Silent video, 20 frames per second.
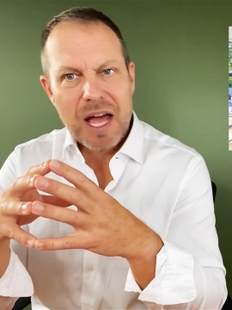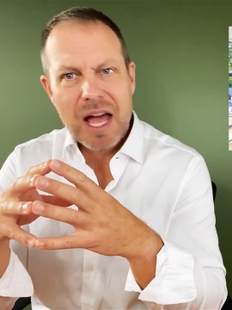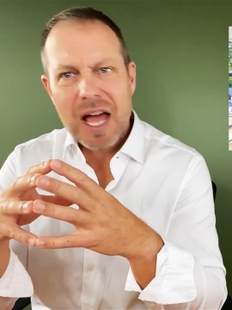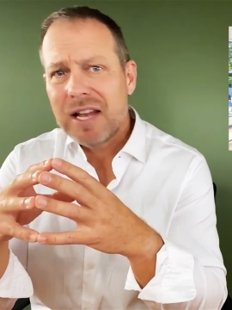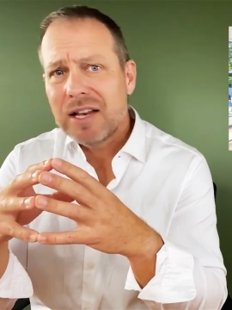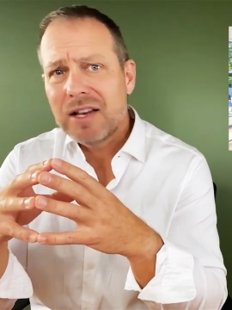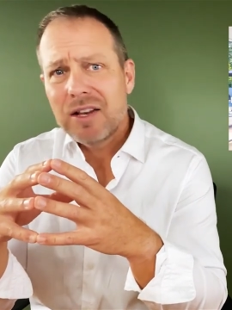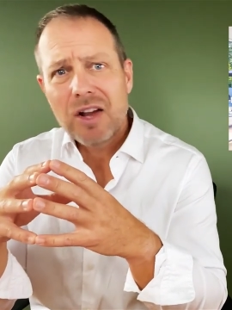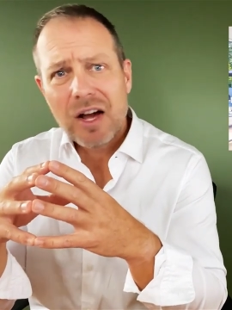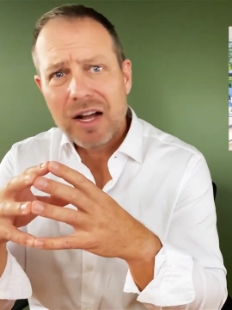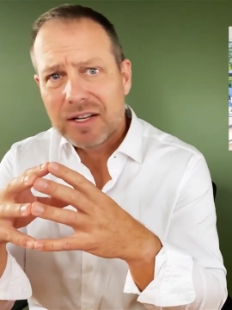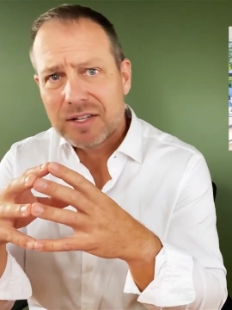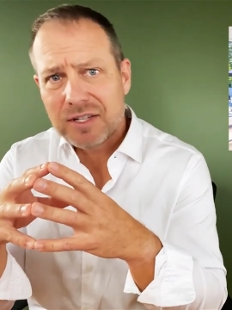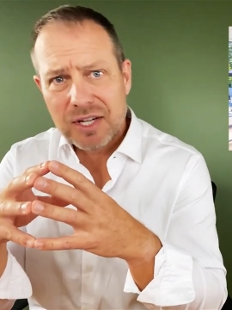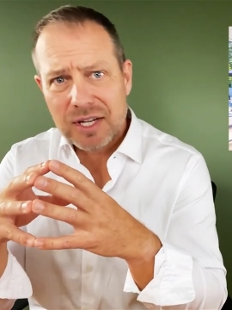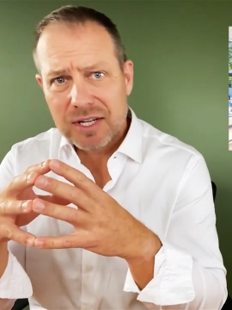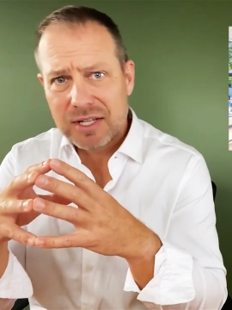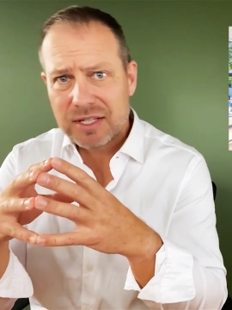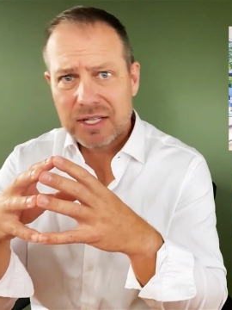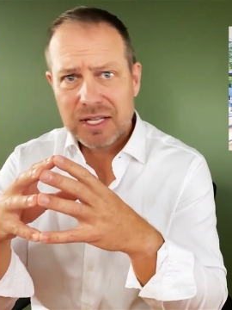and not
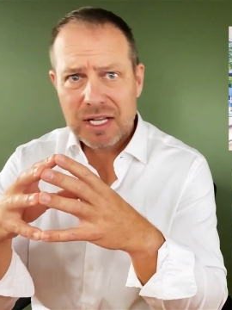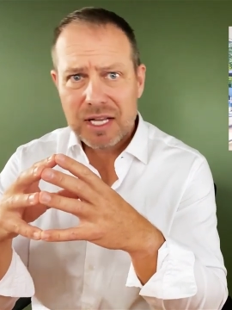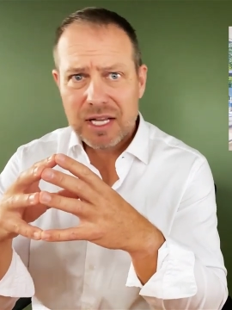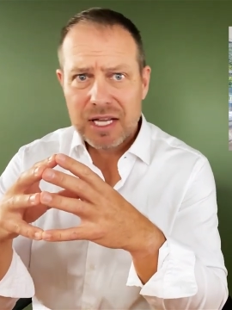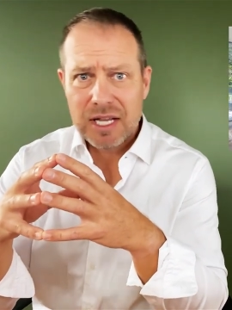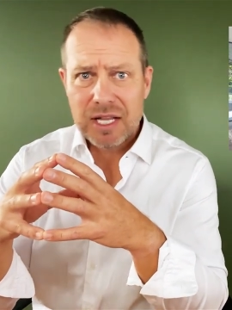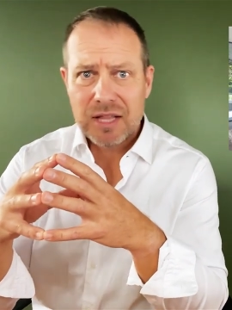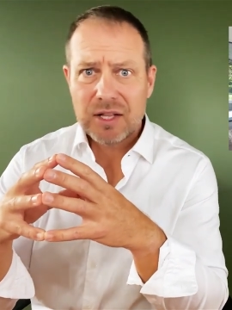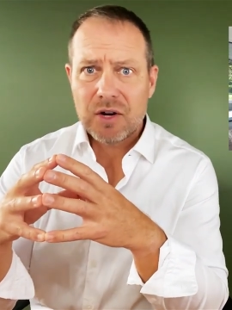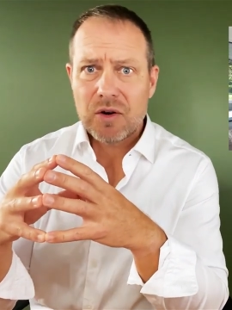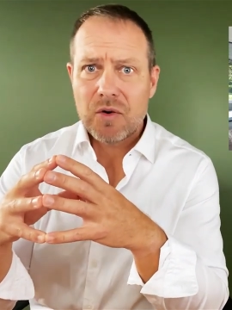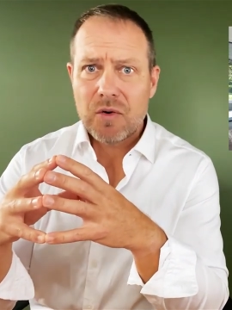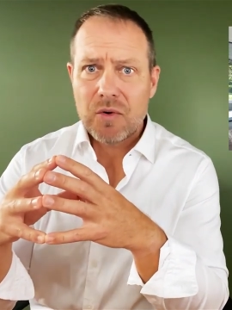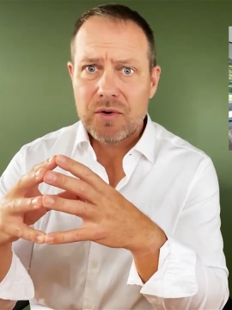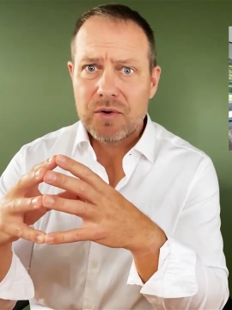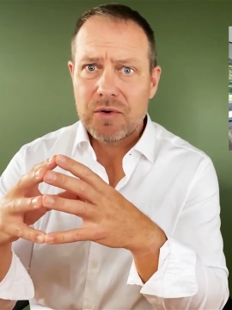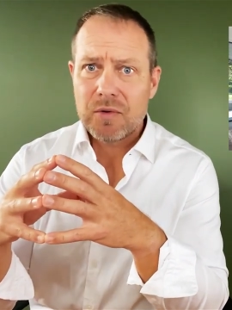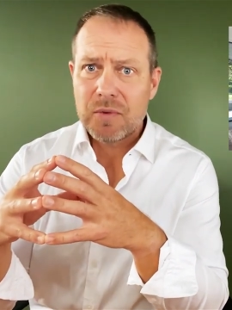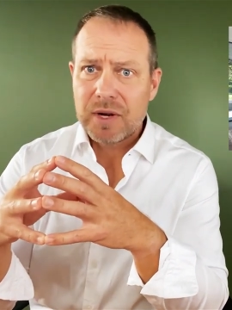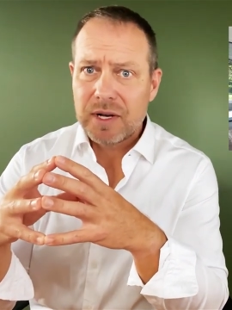just in the
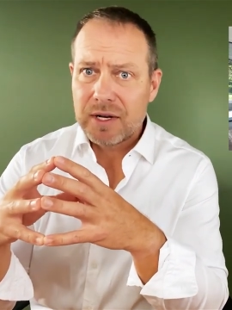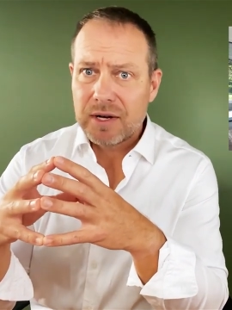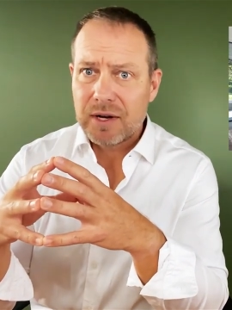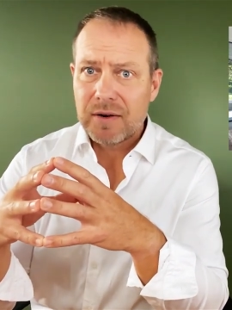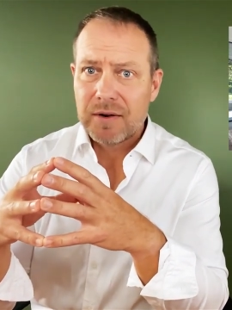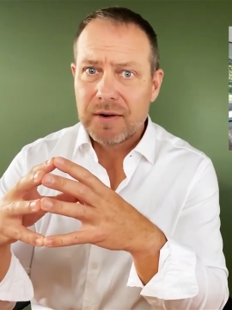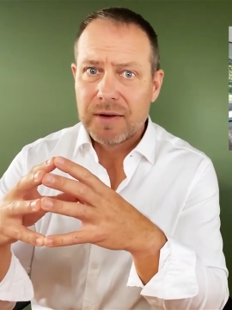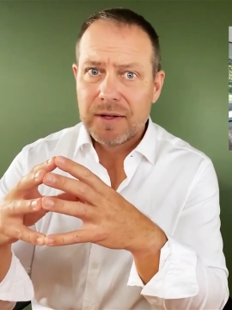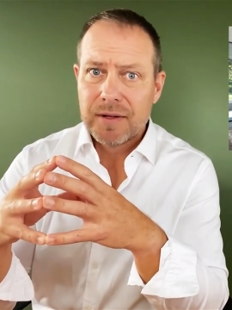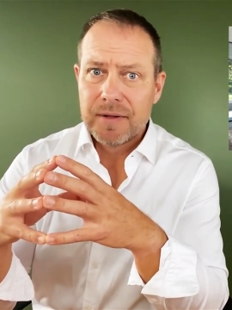corner window.